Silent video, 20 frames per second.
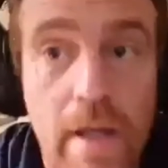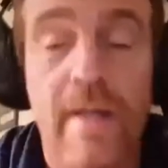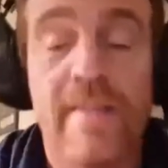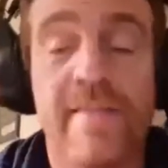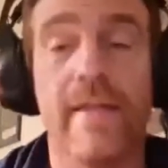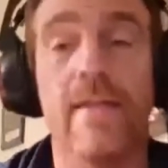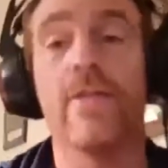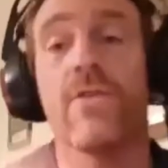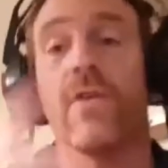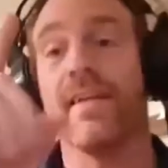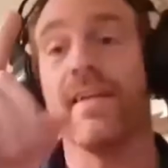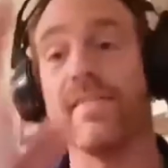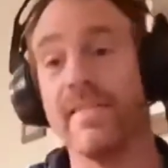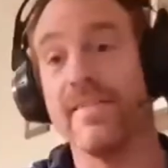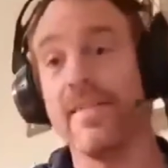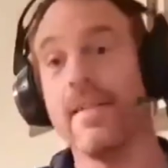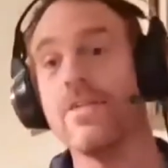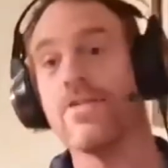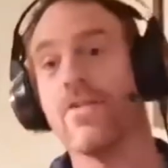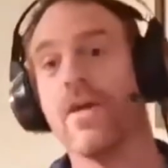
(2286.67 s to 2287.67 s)
It's inter this is
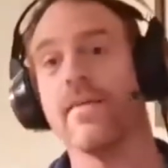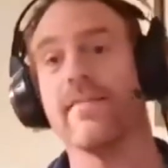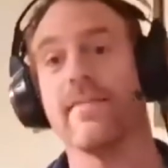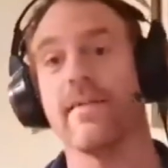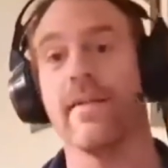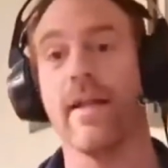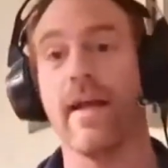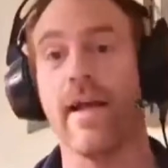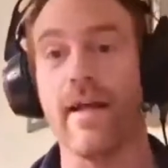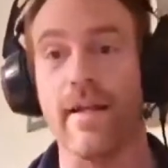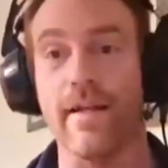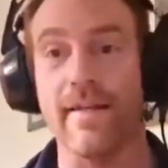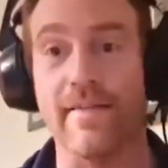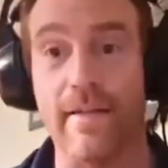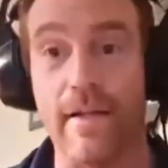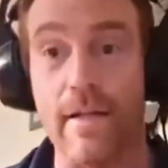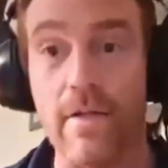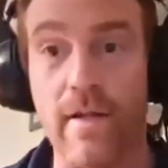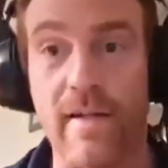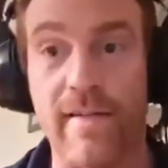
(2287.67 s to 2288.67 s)
interesting line. This is an
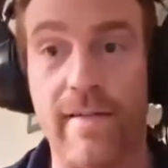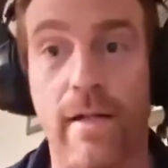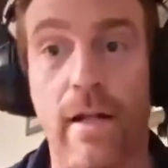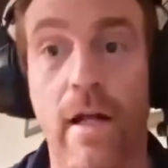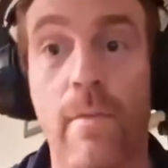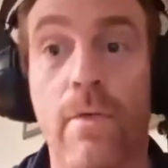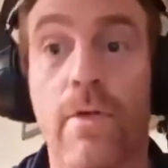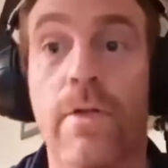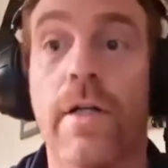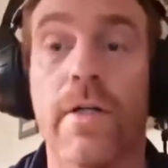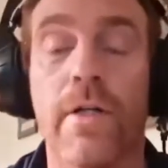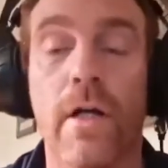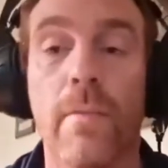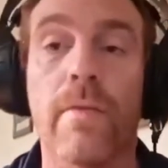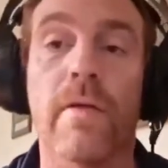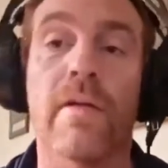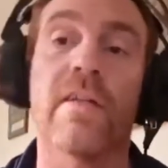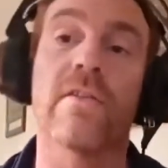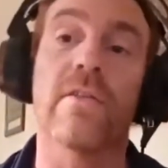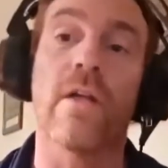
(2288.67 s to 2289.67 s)
interesting line we're going on here
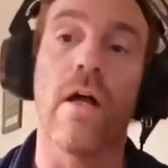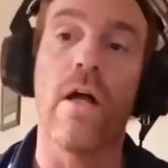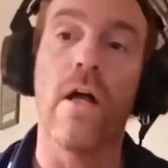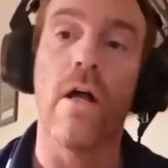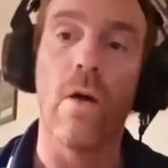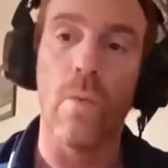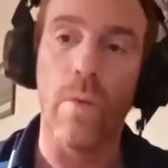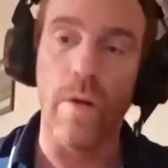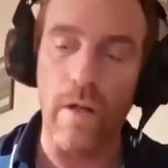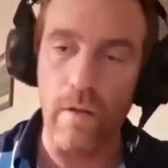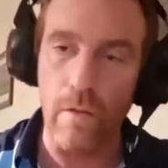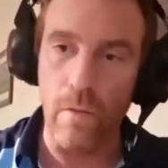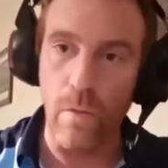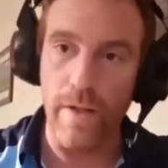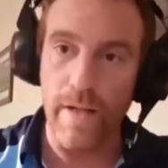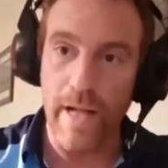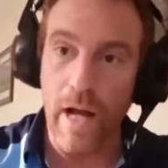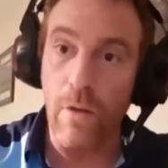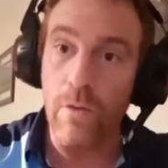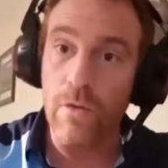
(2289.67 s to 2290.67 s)
because we're
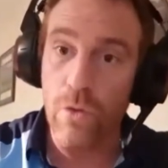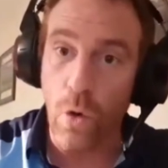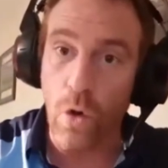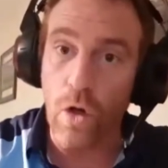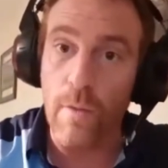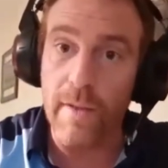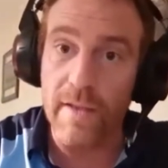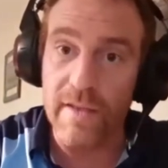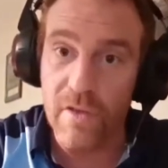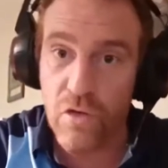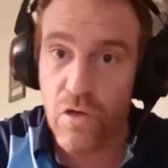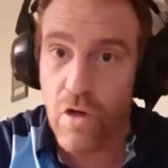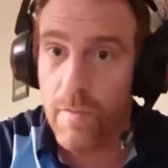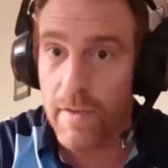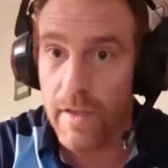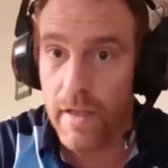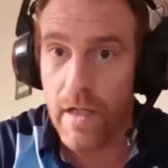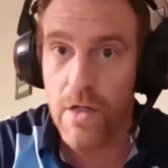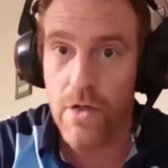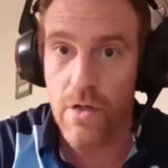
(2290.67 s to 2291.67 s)
now talking about
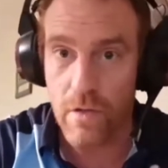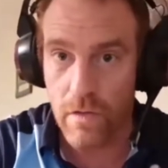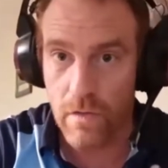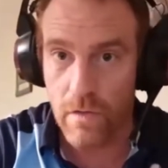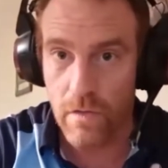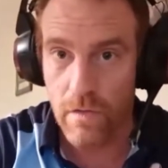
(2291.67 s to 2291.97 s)
discrimination.